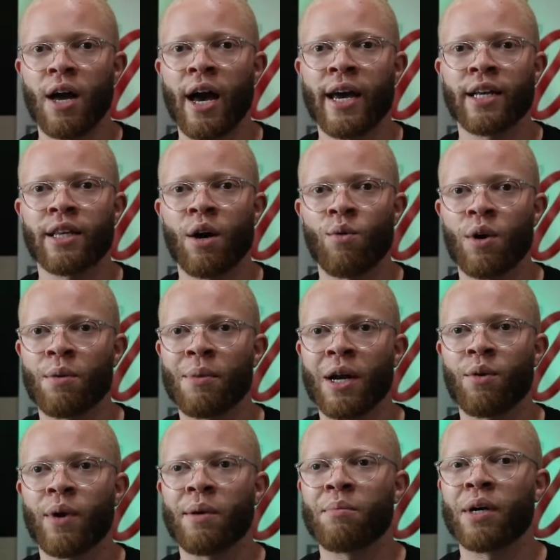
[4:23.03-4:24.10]
I hate that word, by
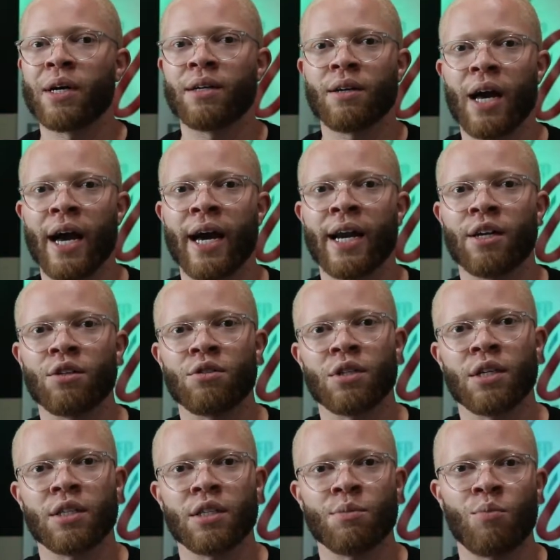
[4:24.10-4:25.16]
the way, but I got to use it
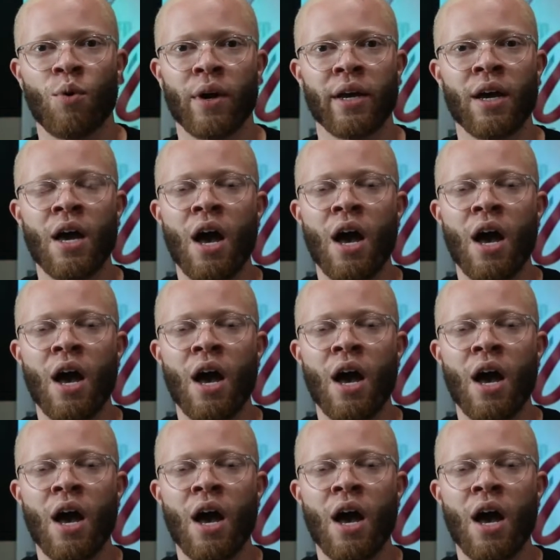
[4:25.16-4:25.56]
at this point.